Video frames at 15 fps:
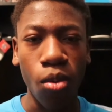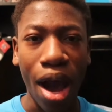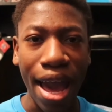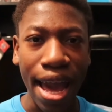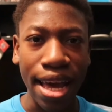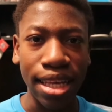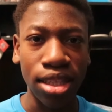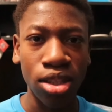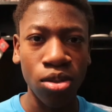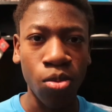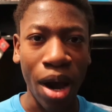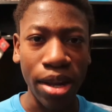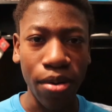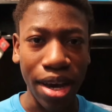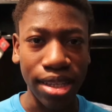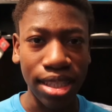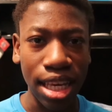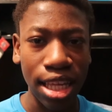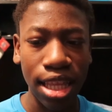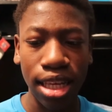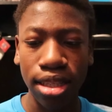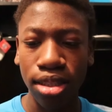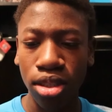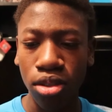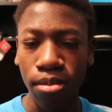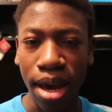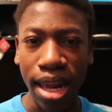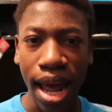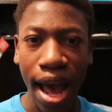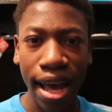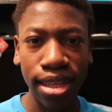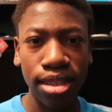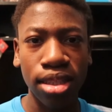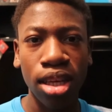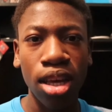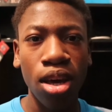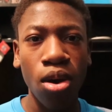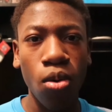Why do I say this, you might ask?